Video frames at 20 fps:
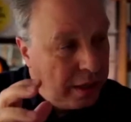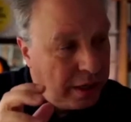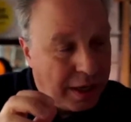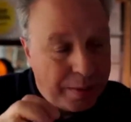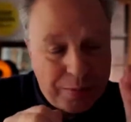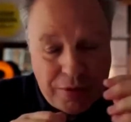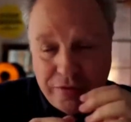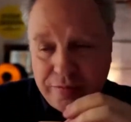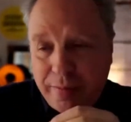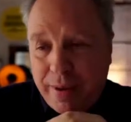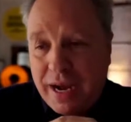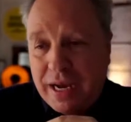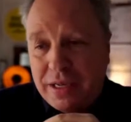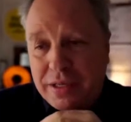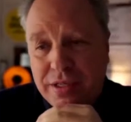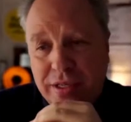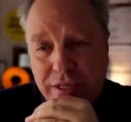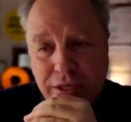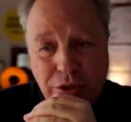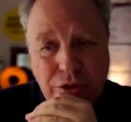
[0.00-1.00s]
a couple of
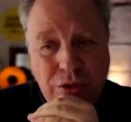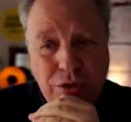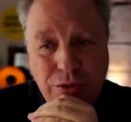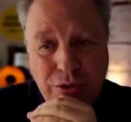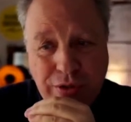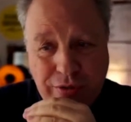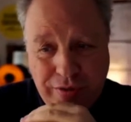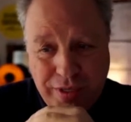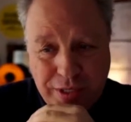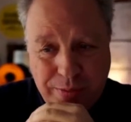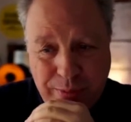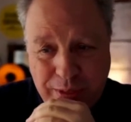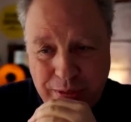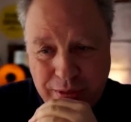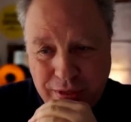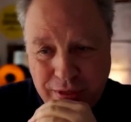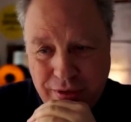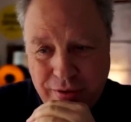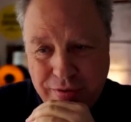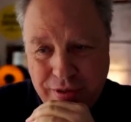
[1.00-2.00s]
miles in the shoes of
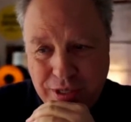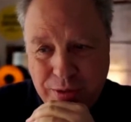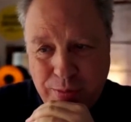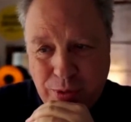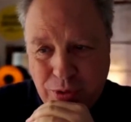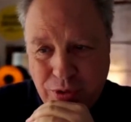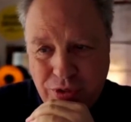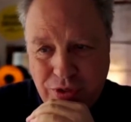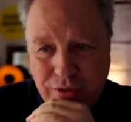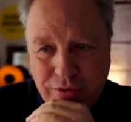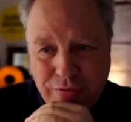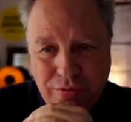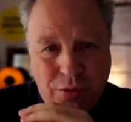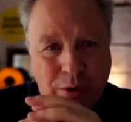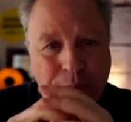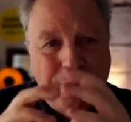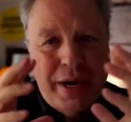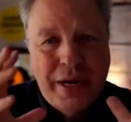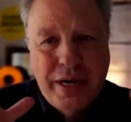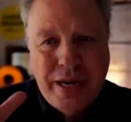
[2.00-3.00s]
this
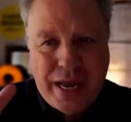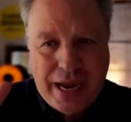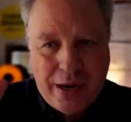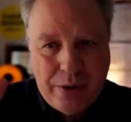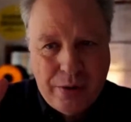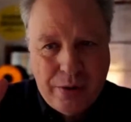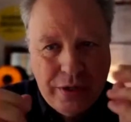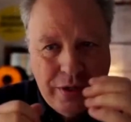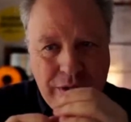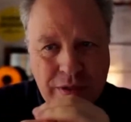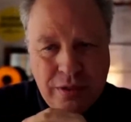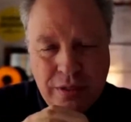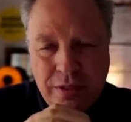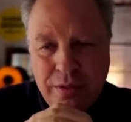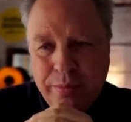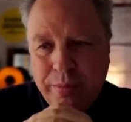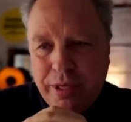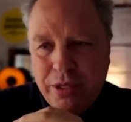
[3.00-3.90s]
person for about an hour